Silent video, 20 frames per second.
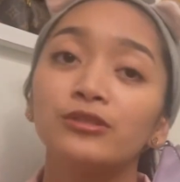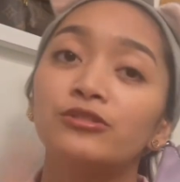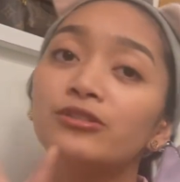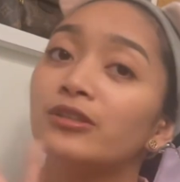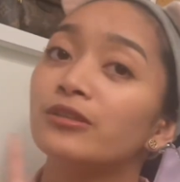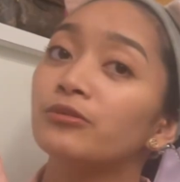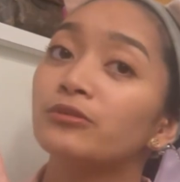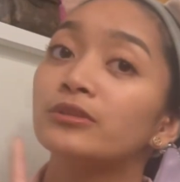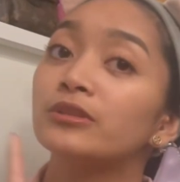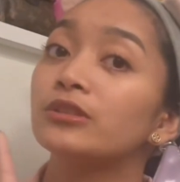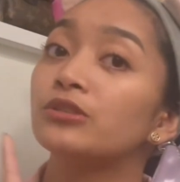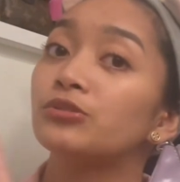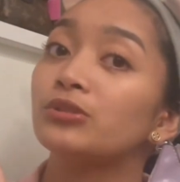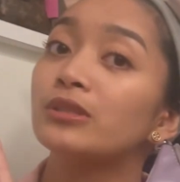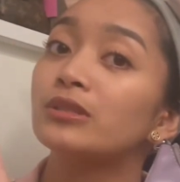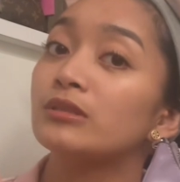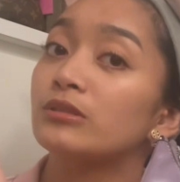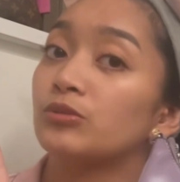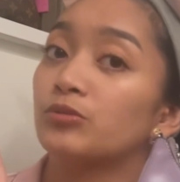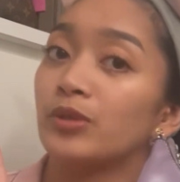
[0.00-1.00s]
You can't really
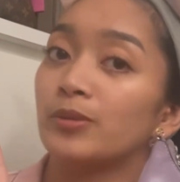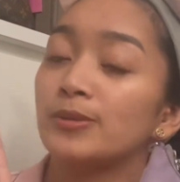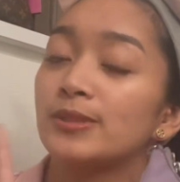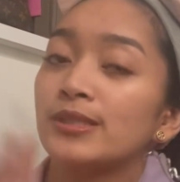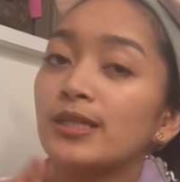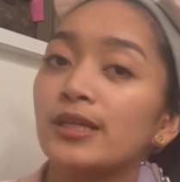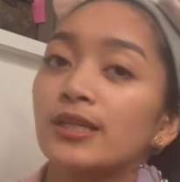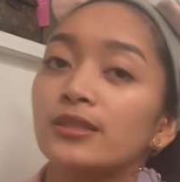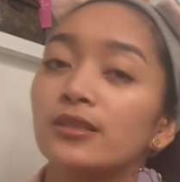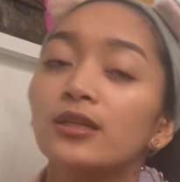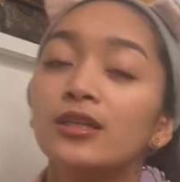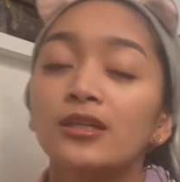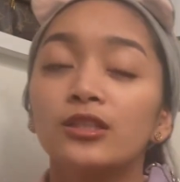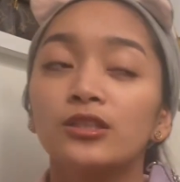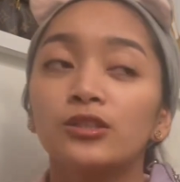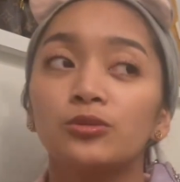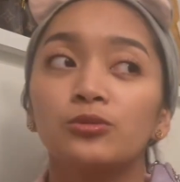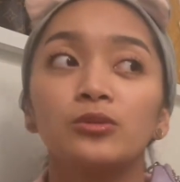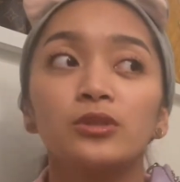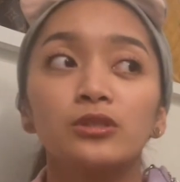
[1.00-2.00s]
trust the website
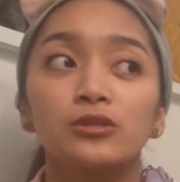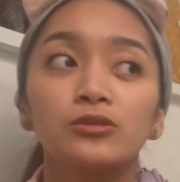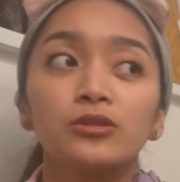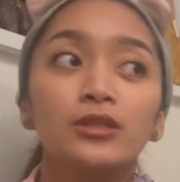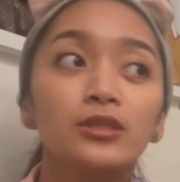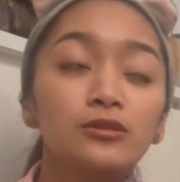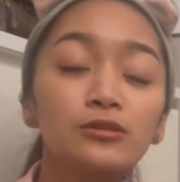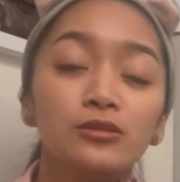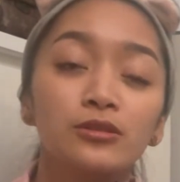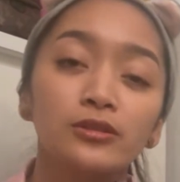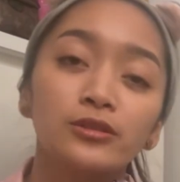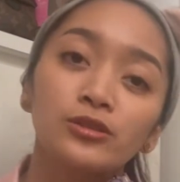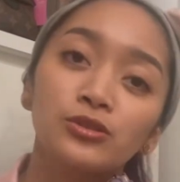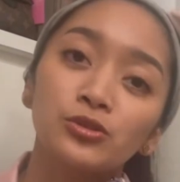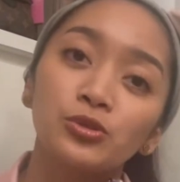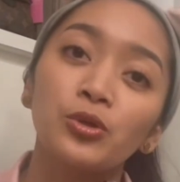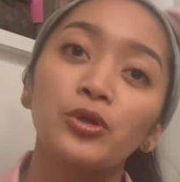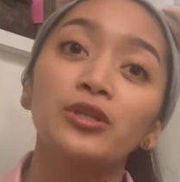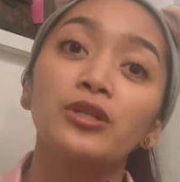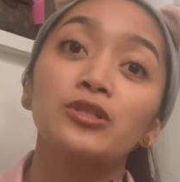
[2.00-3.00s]
when you get to the store,